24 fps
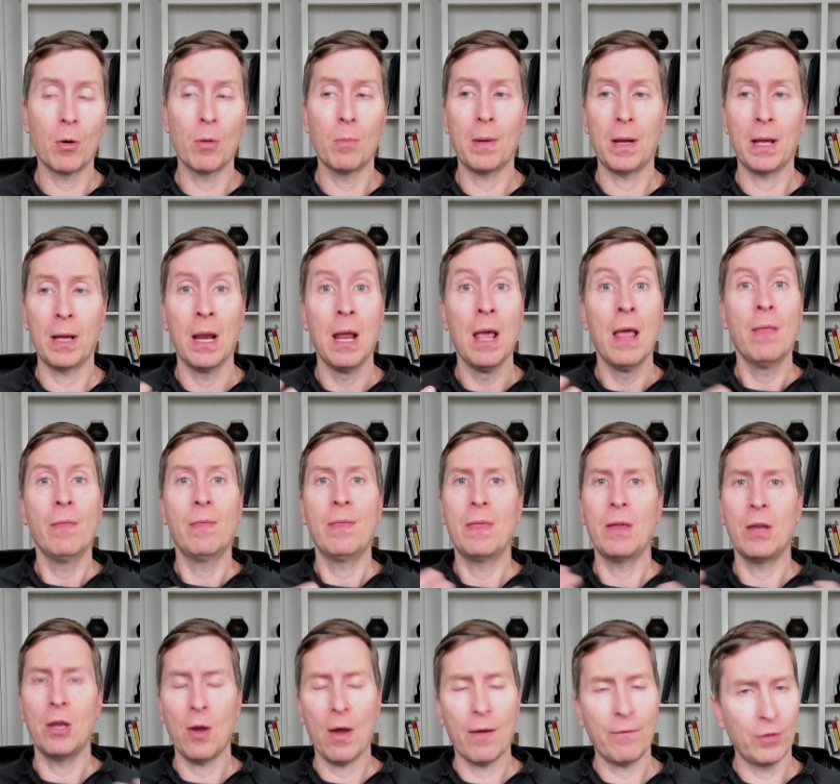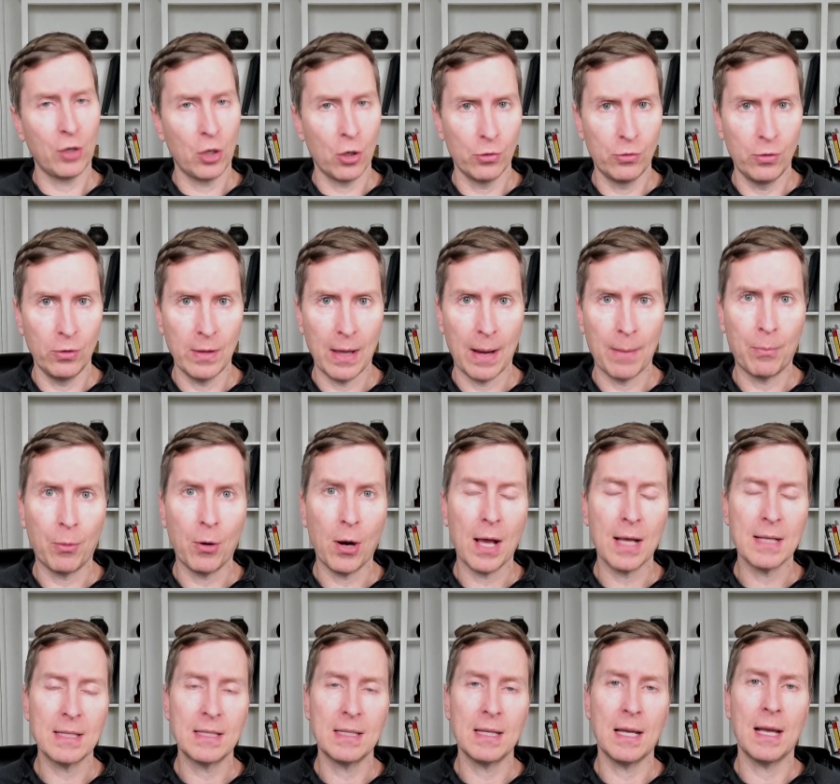but you have to go through that
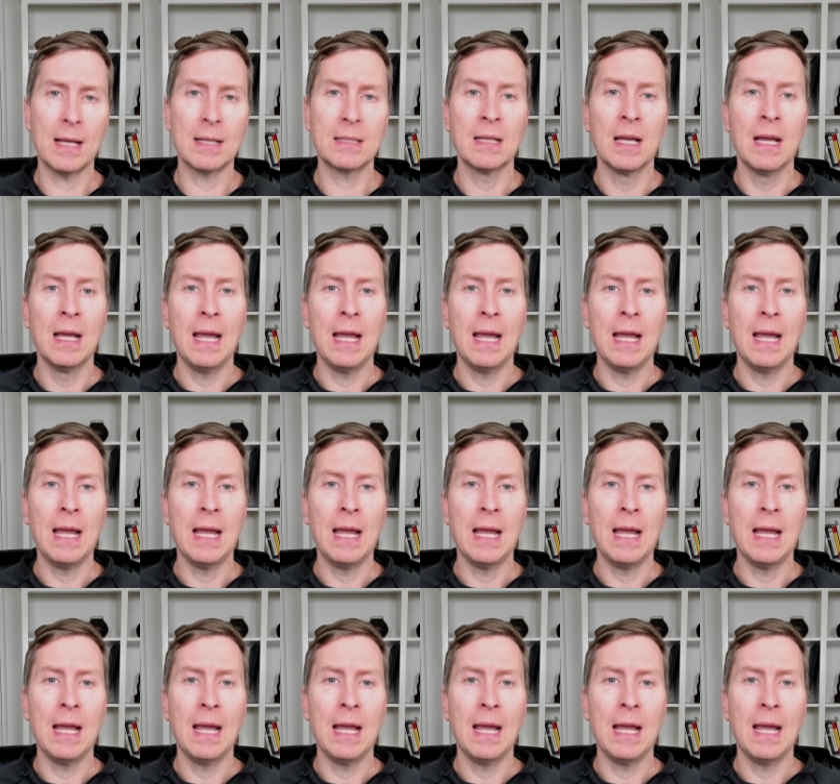process.